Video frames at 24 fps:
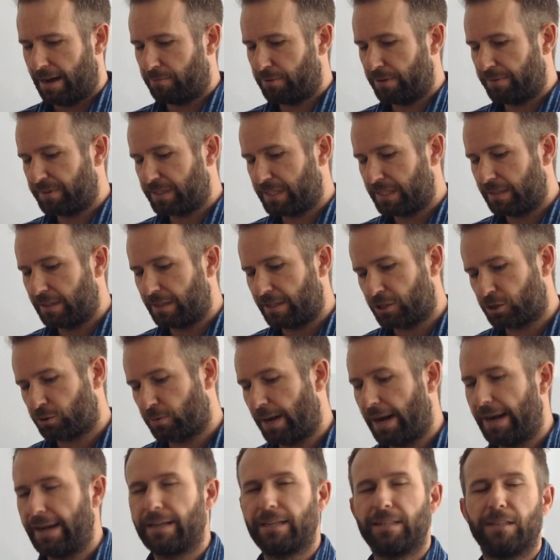We've seen the
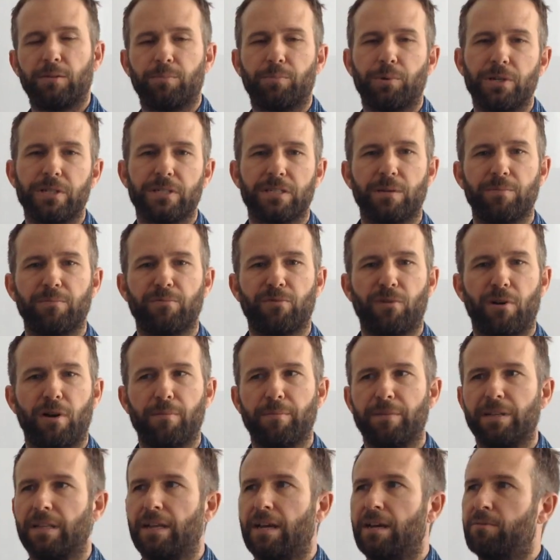triangular prism
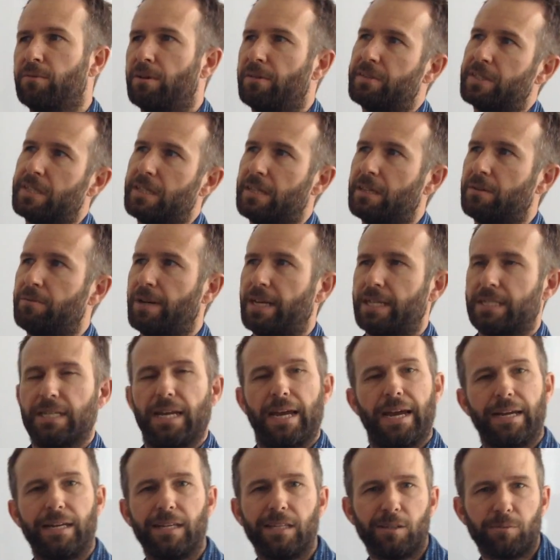formula, we've seen the
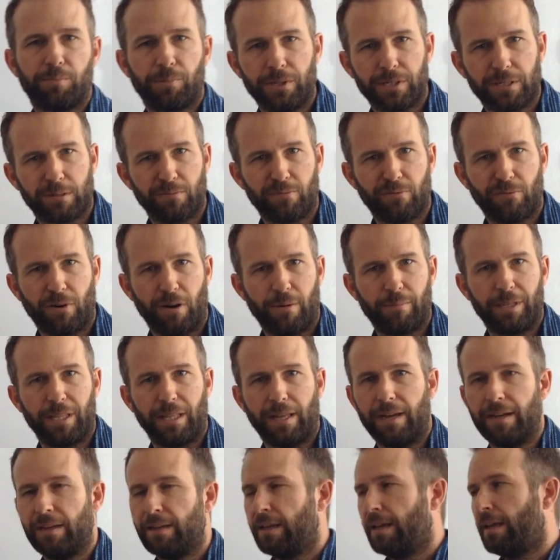rectangular prism
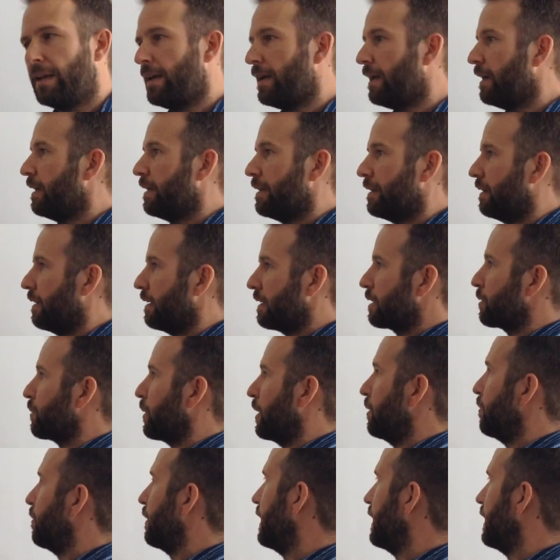formula. This one